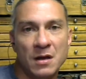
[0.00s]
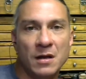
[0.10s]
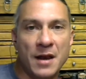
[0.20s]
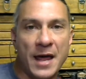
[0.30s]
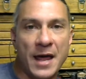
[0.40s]

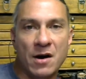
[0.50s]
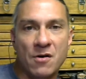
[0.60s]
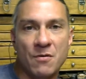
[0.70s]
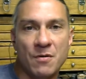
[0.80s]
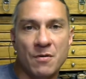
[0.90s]

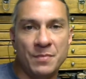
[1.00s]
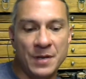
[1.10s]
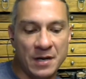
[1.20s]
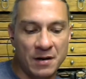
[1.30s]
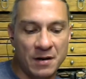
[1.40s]
now
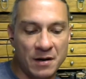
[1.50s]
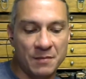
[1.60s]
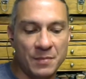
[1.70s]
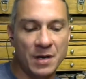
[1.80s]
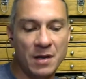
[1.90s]

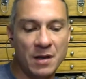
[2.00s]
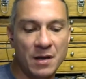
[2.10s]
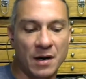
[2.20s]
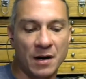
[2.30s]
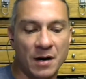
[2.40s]
become
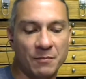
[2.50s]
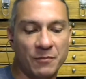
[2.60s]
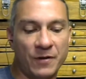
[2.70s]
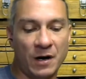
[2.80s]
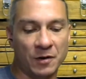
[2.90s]

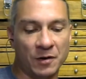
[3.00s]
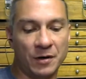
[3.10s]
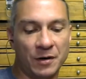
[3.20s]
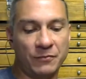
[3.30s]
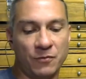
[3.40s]

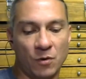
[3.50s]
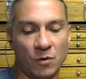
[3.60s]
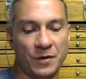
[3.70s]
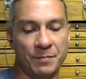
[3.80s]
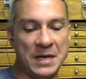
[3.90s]
fodder
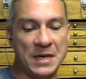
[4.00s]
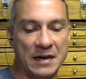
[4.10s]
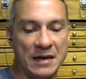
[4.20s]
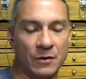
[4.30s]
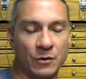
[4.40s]
for the
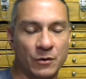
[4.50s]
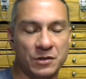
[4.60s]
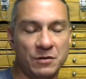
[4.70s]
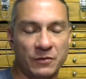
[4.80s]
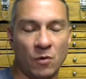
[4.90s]
media, or
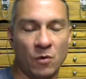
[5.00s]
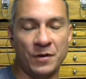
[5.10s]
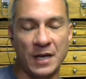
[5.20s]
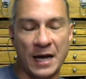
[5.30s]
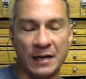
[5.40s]
excuse me, for
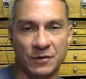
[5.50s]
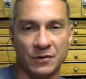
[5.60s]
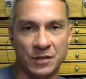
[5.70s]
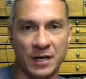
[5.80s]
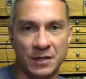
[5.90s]
the
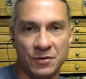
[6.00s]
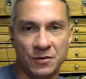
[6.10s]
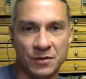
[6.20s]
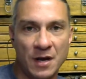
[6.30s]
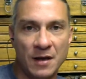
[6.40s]

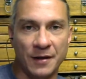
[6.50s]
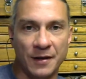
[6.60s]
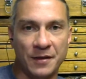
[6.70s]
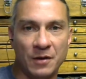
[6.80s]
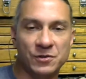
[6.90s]
advertisers
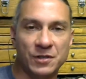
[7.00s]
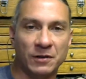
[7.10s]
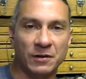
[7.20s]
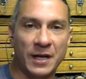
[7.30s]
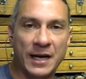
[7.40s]
that they will
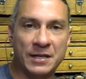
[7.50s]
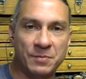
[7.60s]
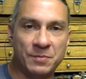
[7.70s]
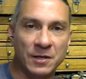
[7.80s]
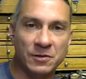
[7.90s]
sell ad
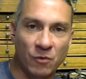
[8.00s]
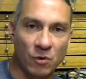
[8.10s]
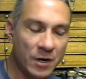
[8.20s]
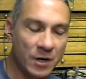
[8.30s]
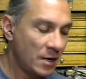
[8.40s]
space
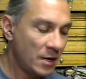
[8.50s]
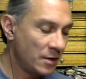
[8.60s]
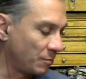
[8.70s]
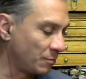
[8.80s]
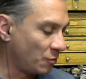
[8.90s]
for.
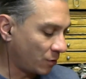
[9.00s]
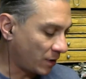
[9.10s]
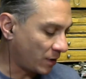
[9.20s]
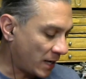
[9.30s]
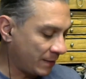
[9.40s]
So the
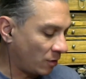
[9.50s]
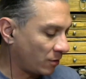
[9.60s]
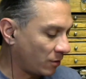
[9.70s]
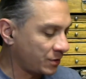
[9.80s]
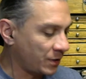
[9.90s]
more
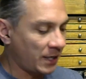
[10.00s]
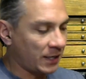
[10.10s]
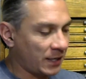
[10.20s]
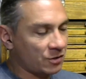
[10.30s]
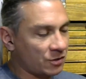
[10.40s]
eyeballs that
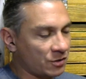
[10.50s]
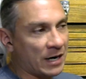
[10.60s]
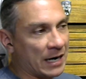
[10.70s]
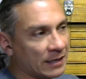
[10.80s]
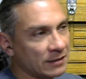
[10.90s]
they can
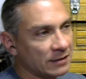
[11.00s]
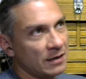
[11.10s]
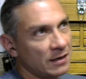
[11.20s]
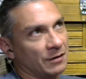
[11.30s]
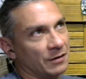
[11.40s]
attract,
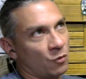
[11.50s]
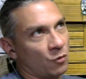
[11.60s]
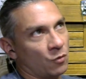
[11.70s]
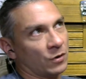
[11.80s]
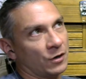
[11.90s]
the
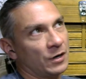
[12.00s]
more